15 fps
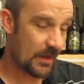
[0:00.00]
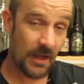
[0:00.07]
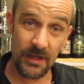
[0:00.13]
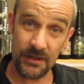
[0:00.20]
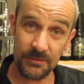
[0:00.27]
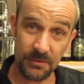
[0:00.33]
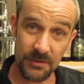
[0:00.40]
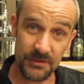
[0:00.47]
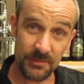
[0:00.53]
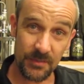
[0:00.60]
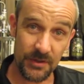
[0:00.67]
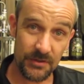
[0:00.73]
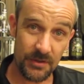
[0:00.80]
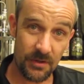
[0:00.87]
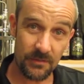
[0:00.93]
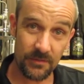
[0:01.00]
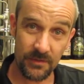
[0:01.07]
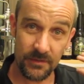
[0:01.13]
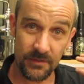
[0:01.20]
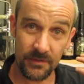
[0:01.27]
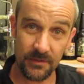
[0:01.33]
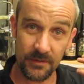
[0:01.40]
as with a Smash Off,
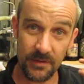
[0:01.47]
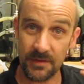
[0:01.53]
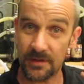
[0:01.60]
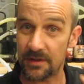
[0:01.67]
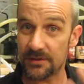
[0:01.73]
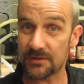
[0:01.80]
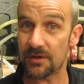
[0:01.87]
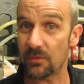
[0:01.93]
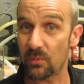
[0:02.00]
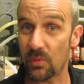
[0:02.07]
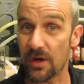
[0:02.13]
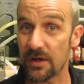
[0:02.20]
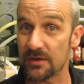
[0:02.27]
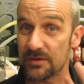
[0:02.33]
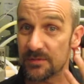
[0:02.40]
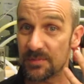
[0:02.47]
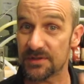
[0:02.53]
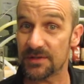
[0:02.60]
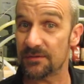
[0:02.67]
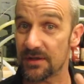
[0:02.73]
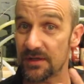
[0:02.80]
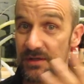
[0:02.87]
it's got one
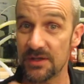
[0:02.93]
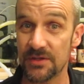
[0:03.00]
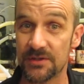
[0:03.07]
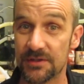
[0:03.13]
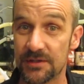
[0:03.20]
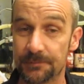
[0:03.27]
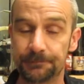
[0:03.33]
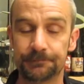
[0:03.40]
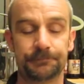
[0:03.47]
specific yeast.